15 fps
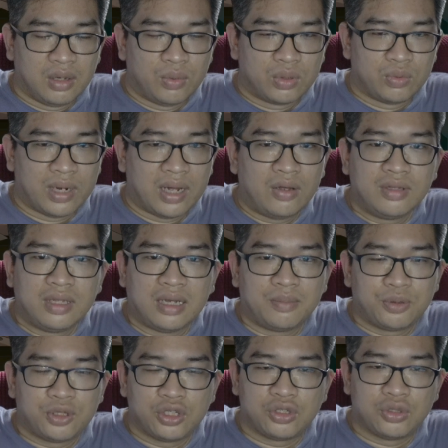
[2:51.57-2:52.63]
They would round
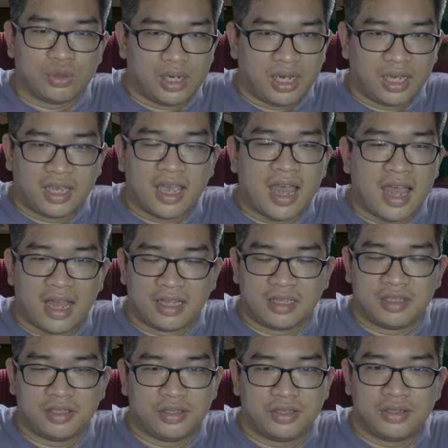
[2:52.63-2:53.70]
up stray
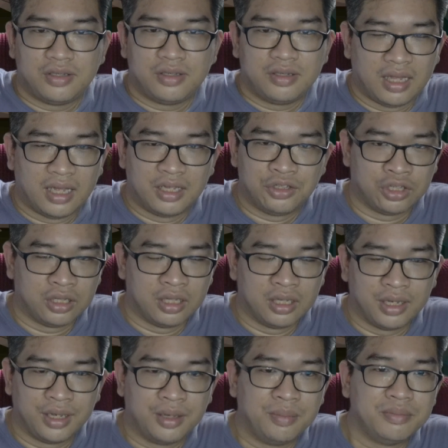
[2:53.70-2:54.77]
cats,
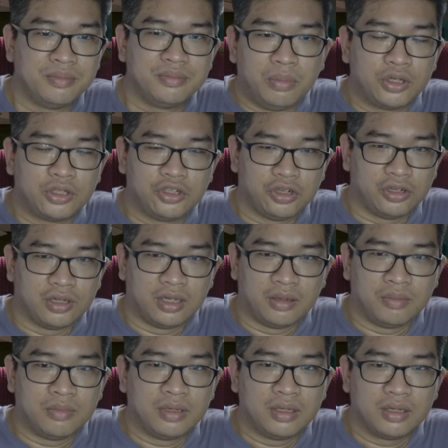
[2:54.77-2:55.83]
allegedly, butcher
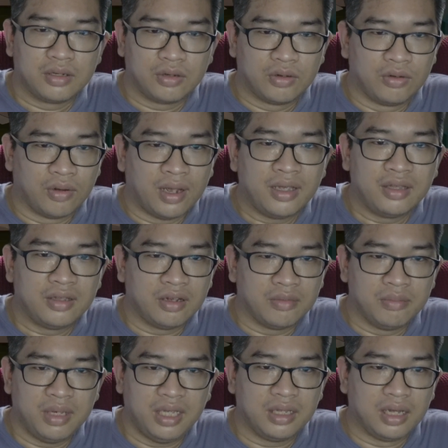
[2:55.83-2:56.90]
them, grind their
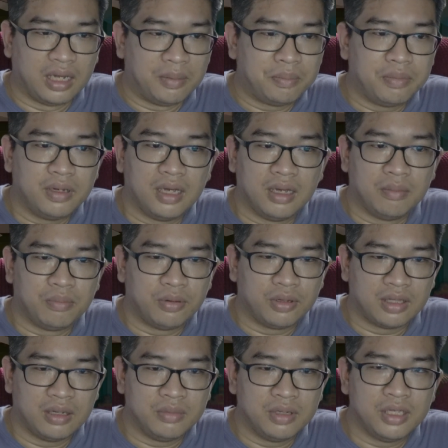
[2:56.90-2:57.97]
meat up, and put
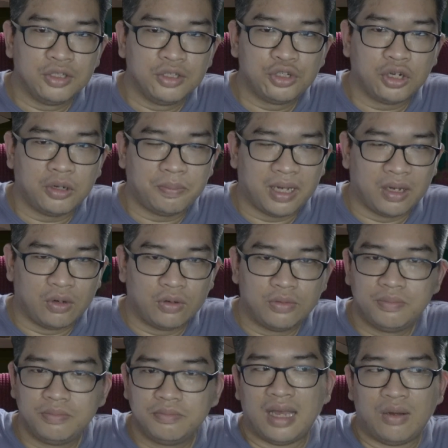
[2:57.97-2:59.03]
them in siopao.
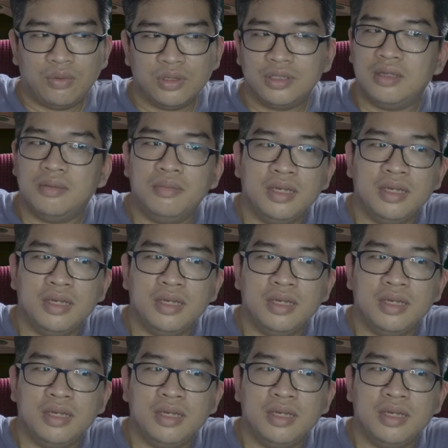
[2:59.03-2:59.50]
That was the